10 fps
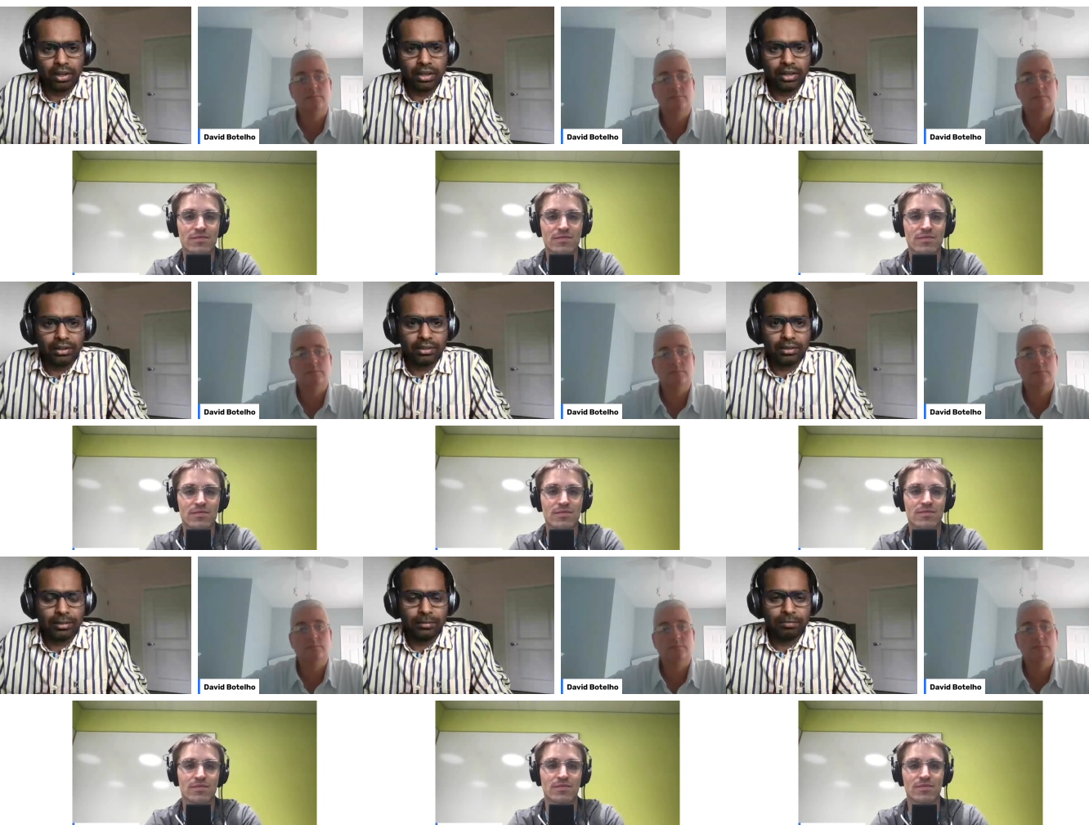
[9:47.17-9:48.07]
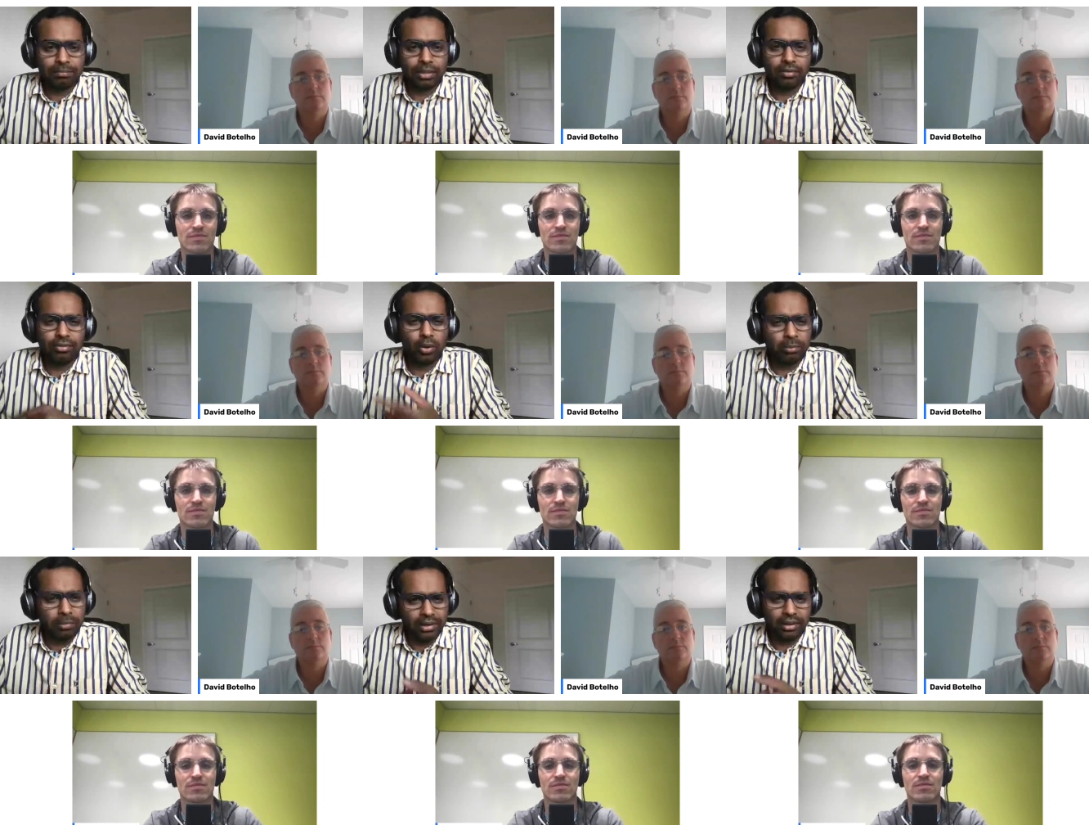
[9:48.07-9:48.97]
Speaker 1: looking at uh, you know
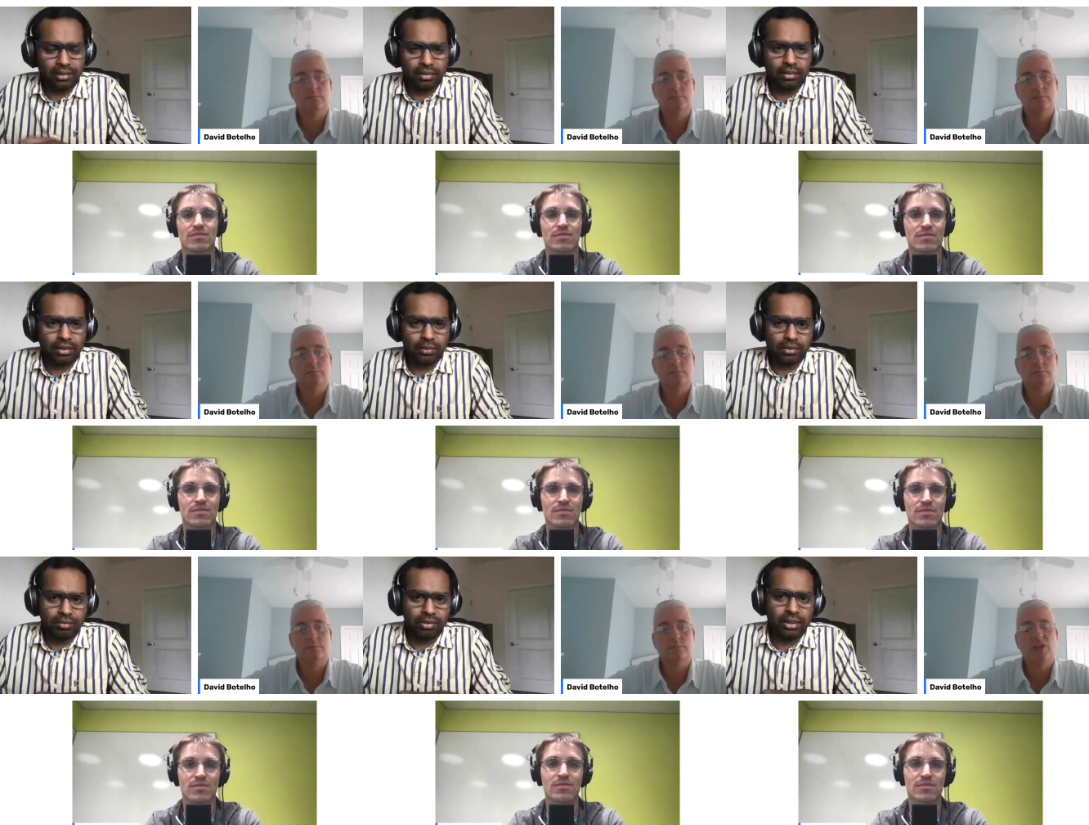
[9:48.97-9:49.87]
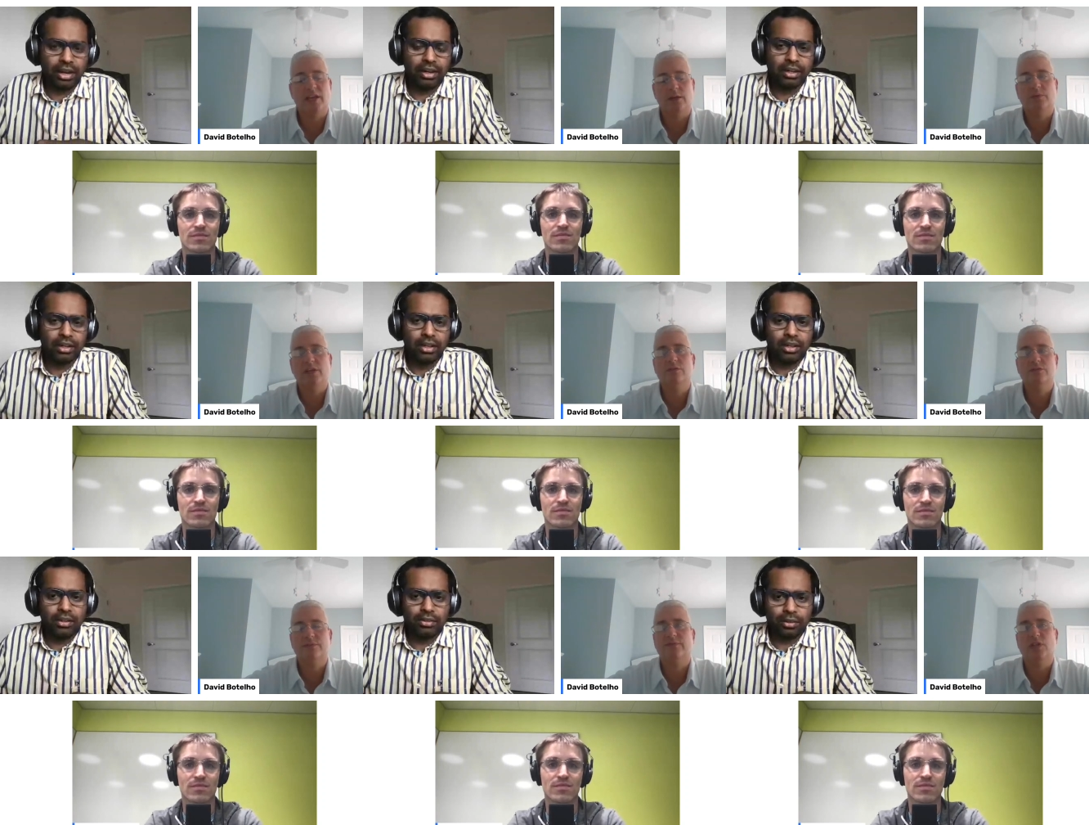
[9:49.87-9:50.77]
Bit and you know stuff like yeah,
Speaker 2: that. Yeah, we
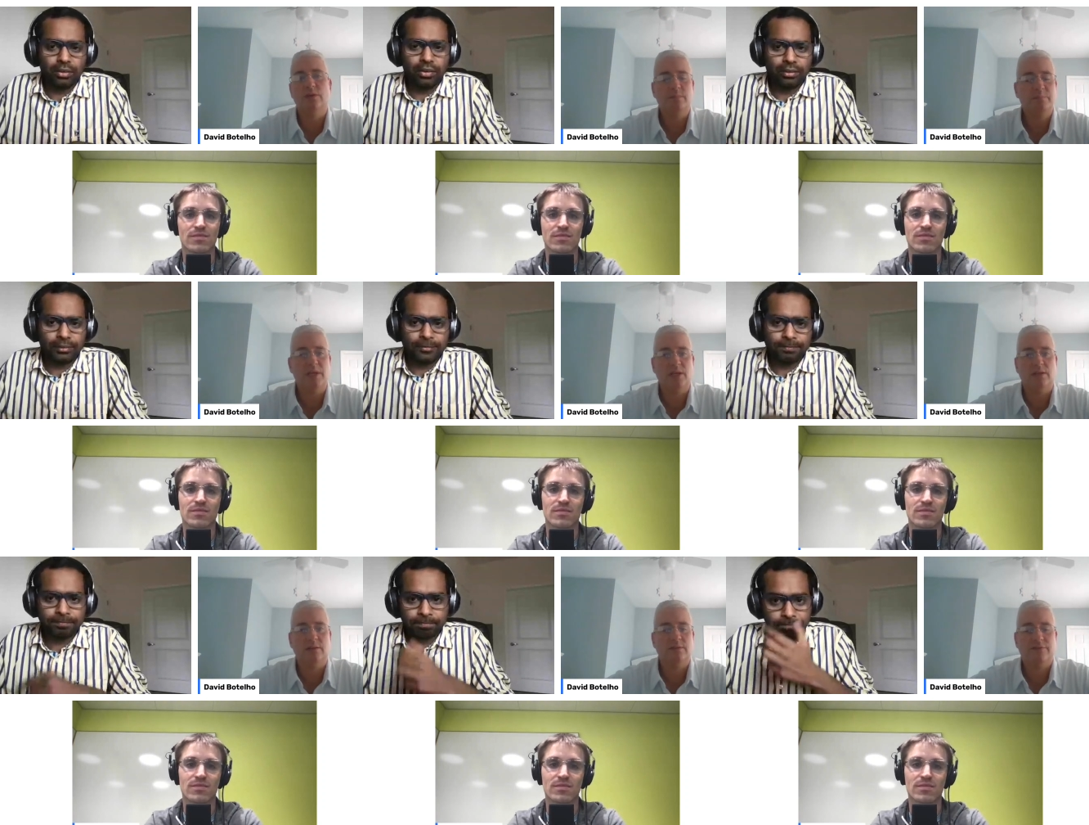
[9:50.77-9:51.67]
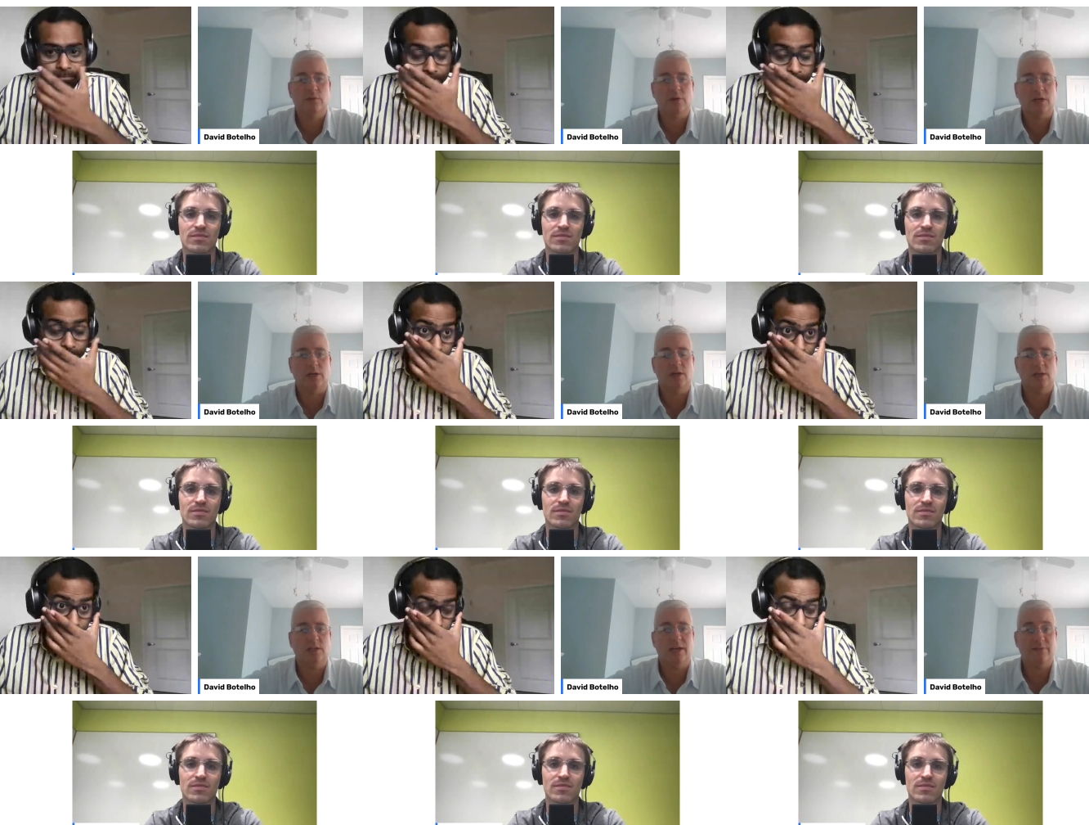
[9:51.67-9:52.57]
use Fluent Bit for
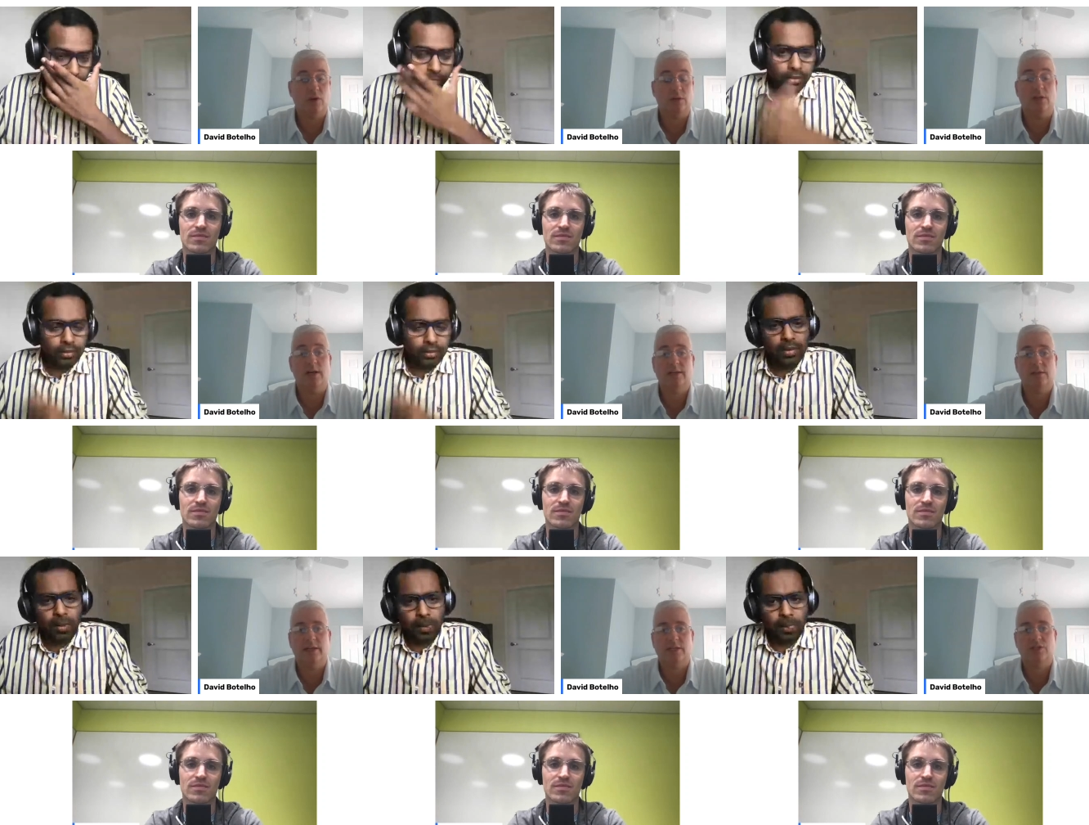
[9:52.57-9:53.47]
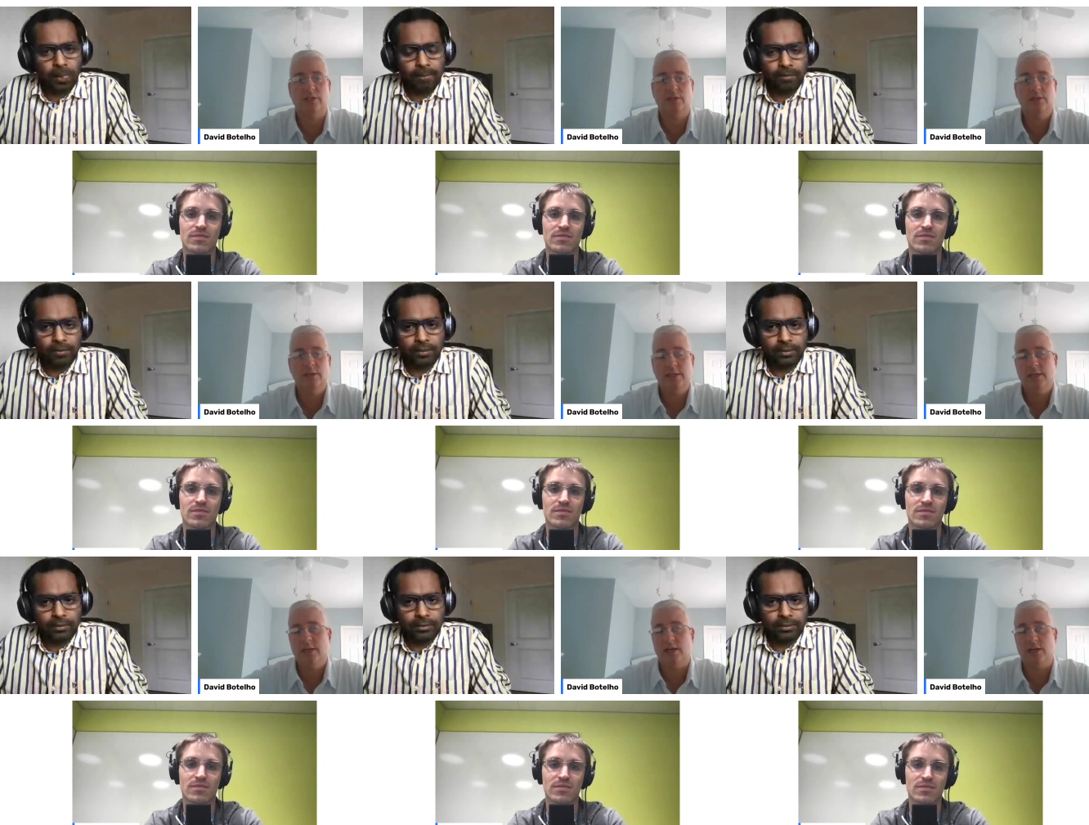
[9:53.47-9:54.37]
a lot of our log collection.
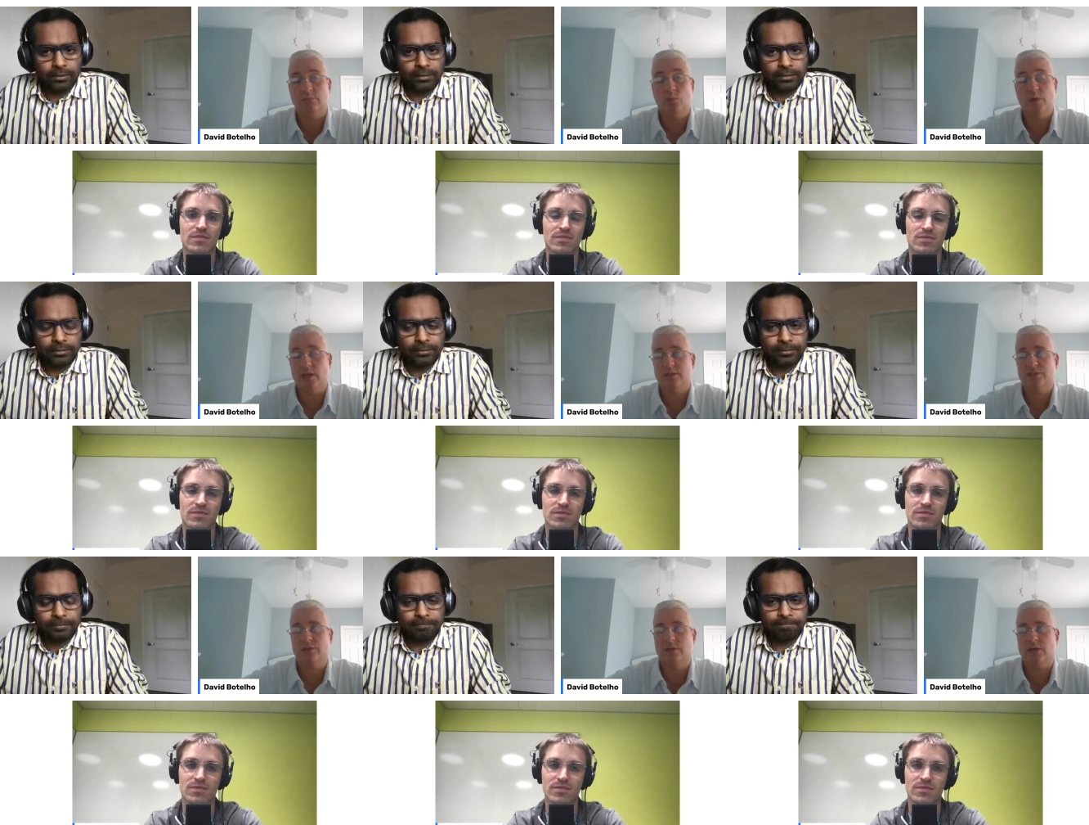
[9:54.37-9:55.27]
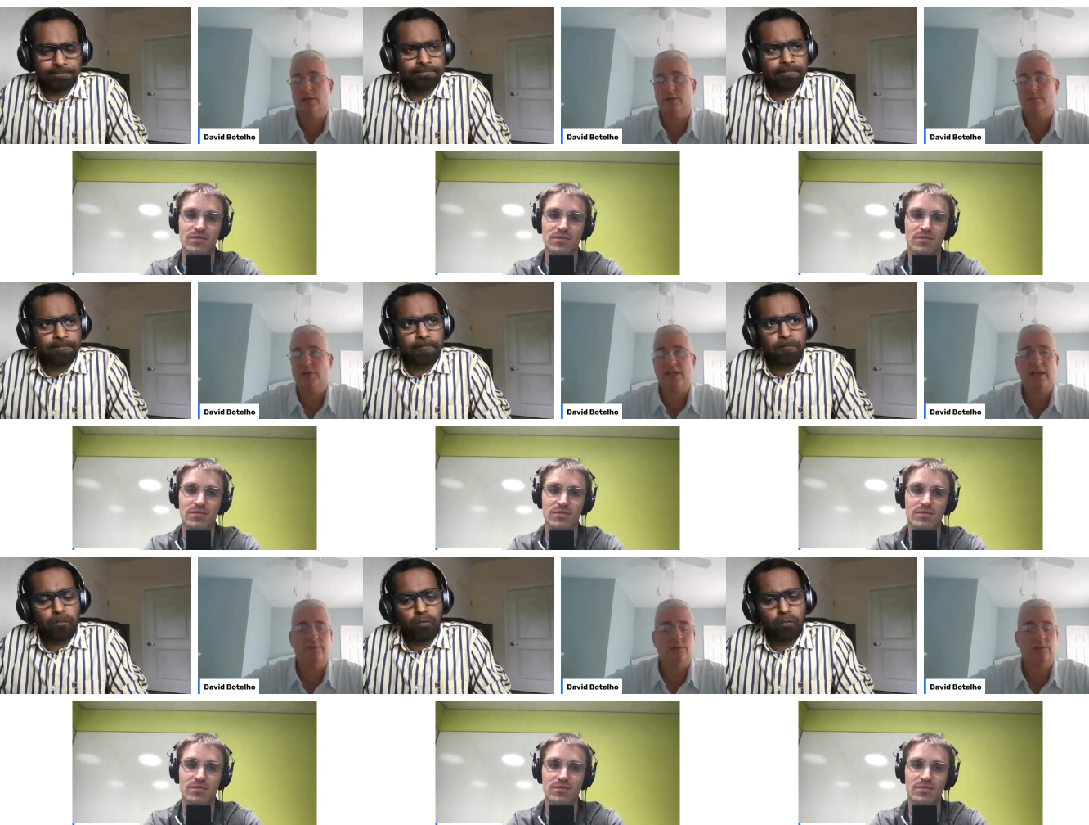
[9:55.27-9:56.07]
Um, we also are pretty